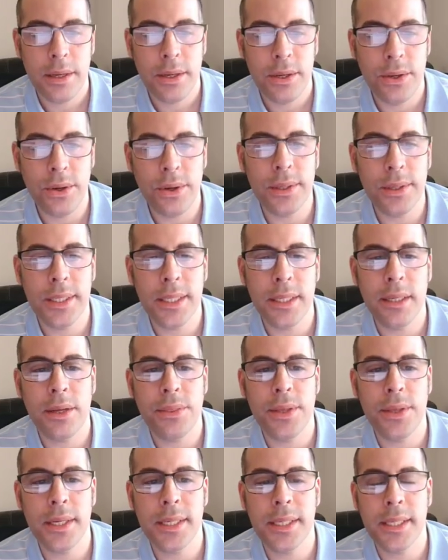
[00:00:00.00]
You can see
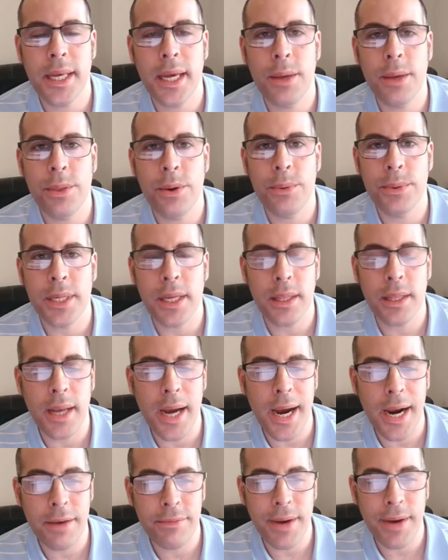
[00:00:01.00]
on this day there was a
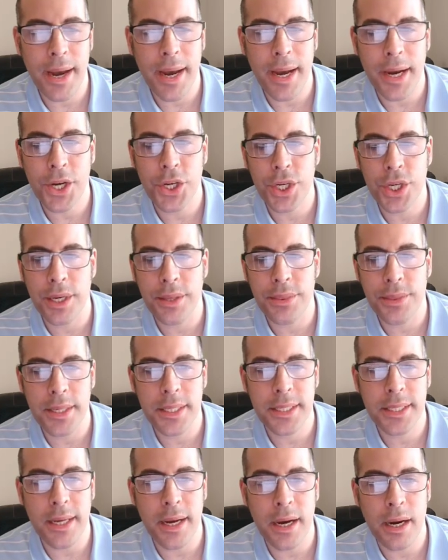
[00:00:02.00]
lot of action. The
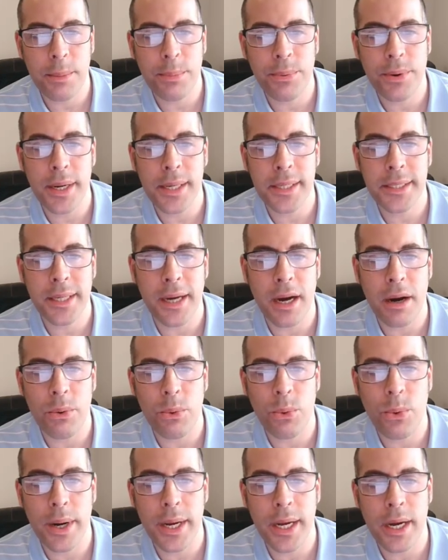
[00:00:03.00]
stock price got
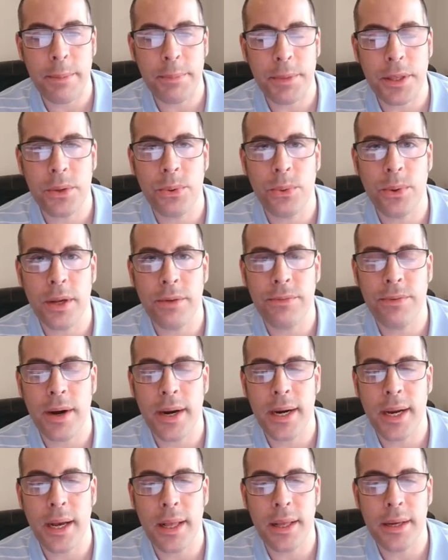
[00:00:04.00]
way up to
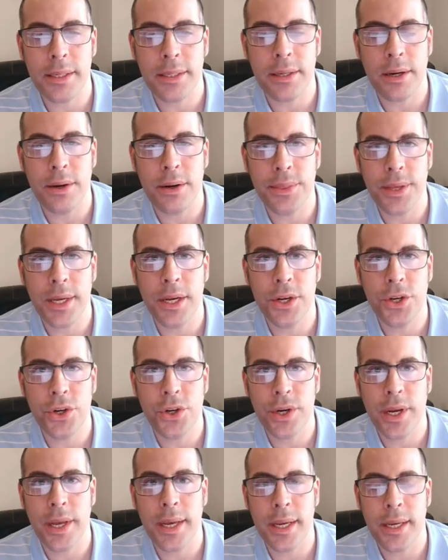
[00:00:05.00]
$25 on the
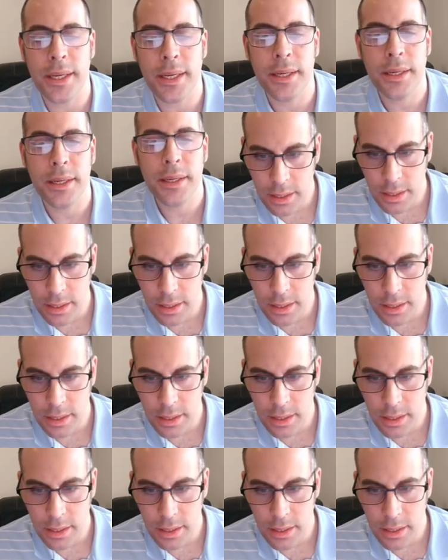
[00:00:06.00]
intraday.